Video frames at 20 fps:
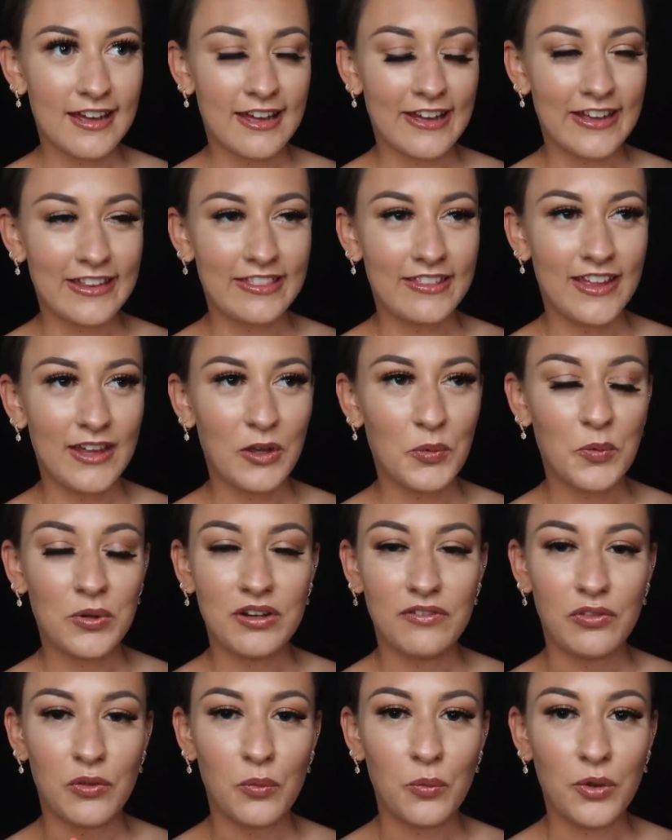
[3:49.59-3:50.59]
I think one
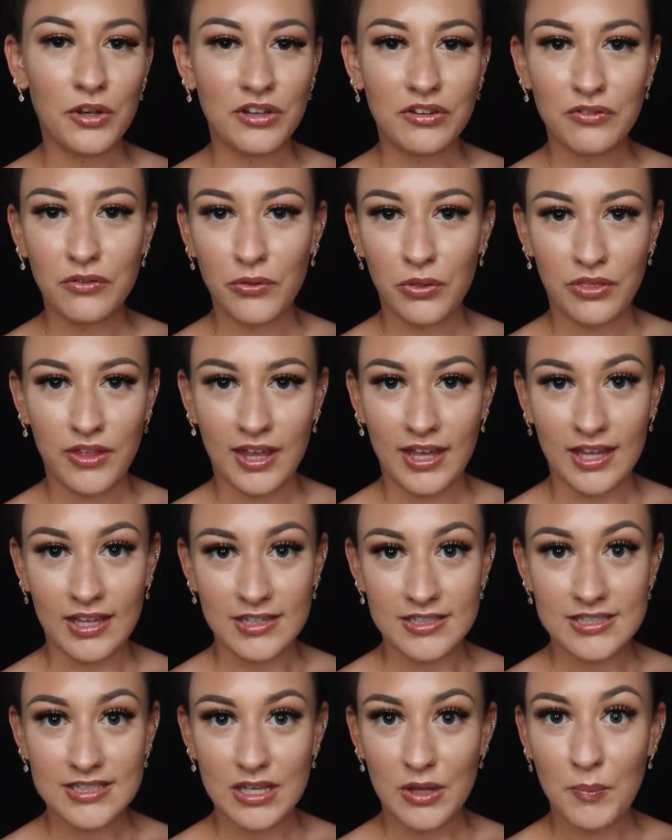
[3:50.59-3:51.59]
of the wonderful
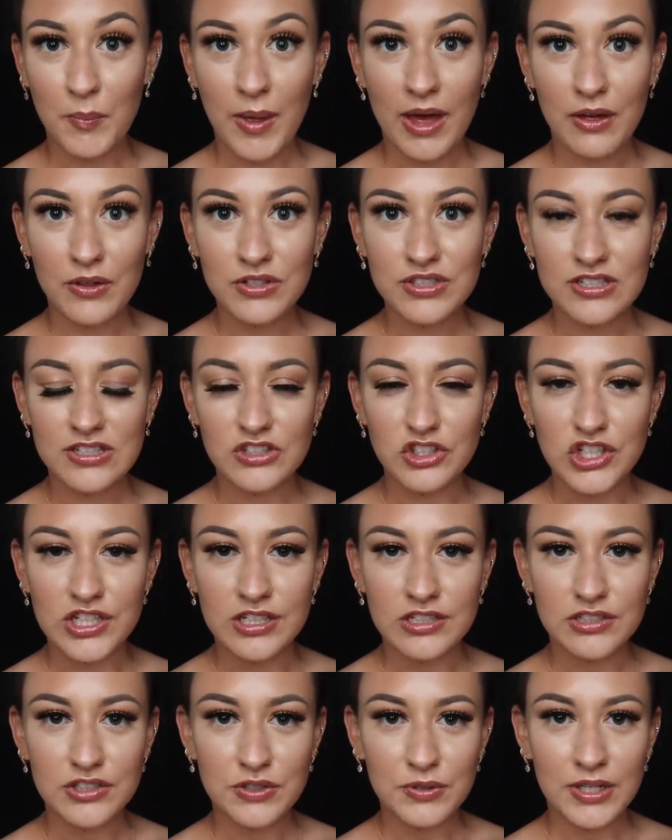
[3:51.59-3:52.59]
things about a gin
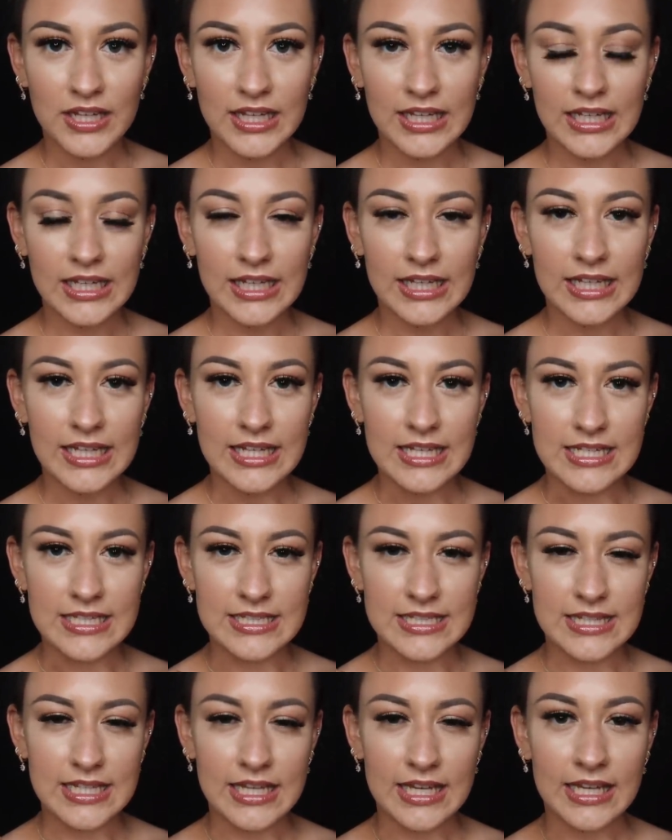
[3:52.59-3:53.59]
and tonic
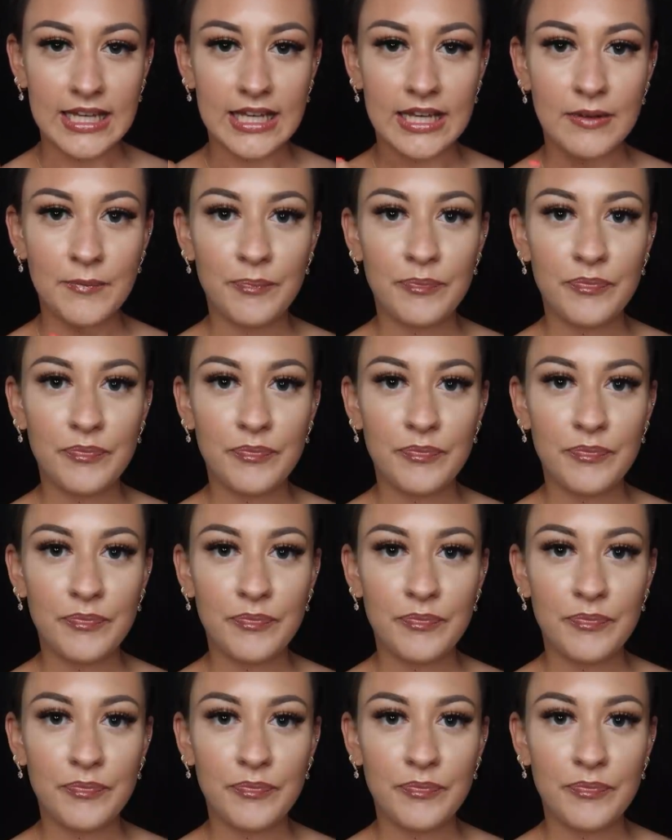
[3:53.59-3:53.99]
is the